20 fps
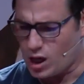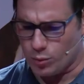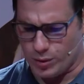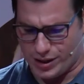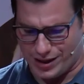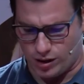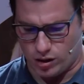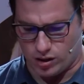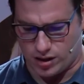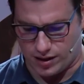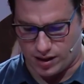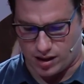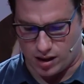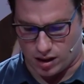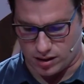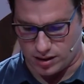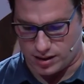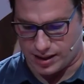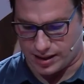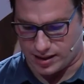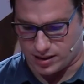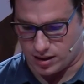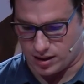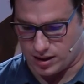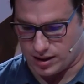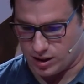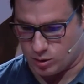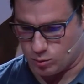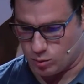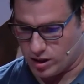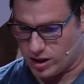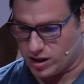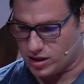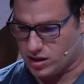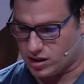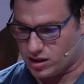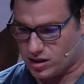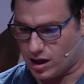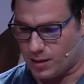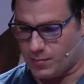We can look at the context of these
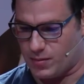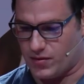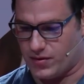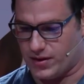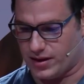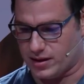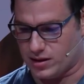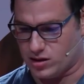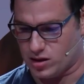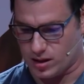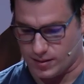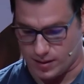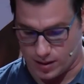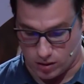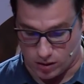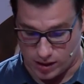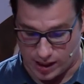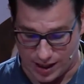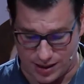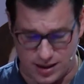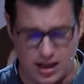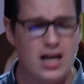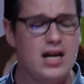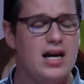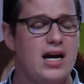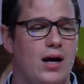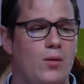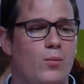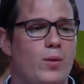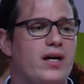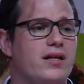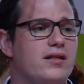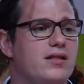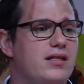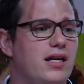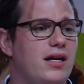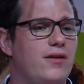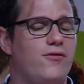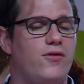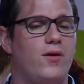words, the type of thing they're trying to look at, and we can
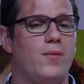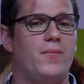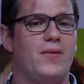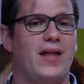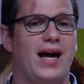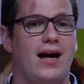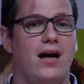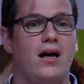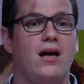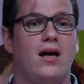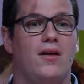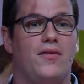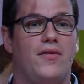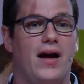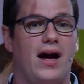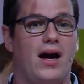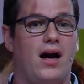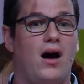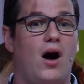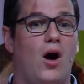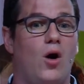see from that that